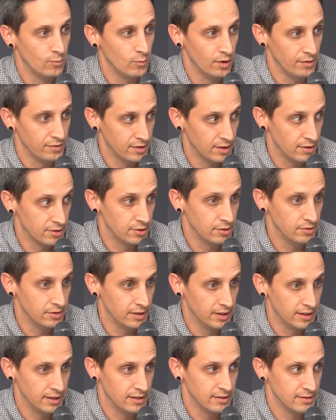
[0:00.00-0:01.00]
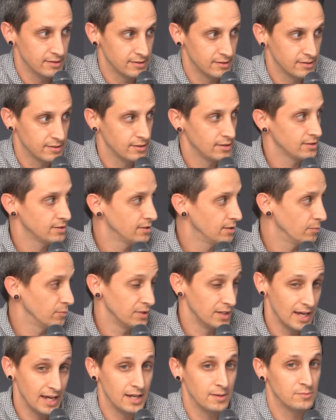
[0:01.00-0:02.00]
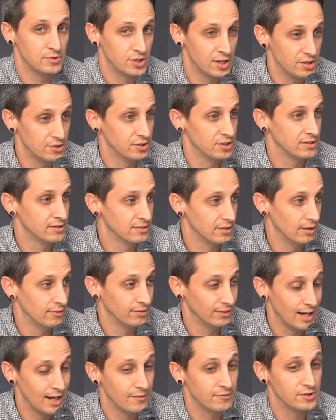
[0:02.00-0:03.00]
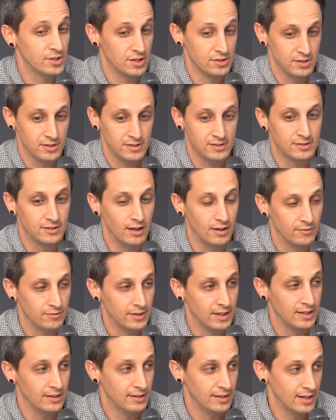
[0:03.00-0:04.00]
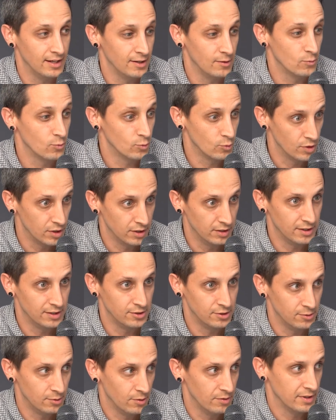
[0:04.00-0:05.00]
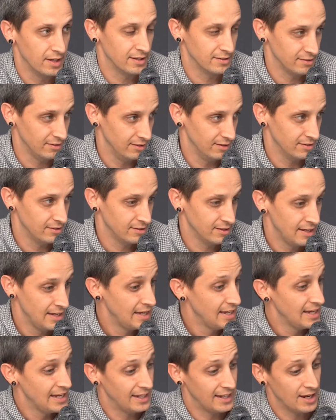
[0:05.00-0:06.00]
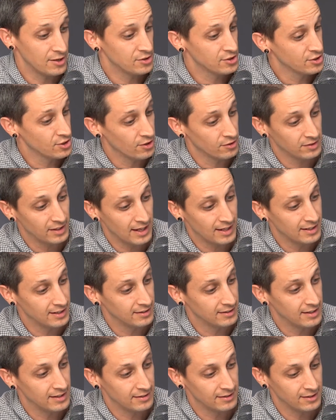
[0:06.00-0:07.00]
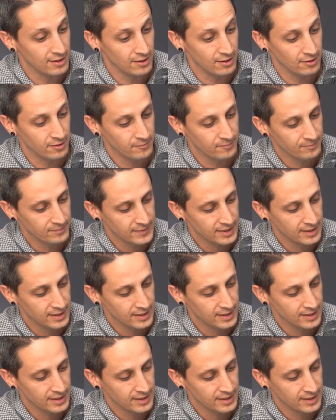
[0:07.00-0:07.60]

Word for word: what they're doing is some game changing stuff, life changing stuff, and they really do it with excellence. And I just heard that in, in their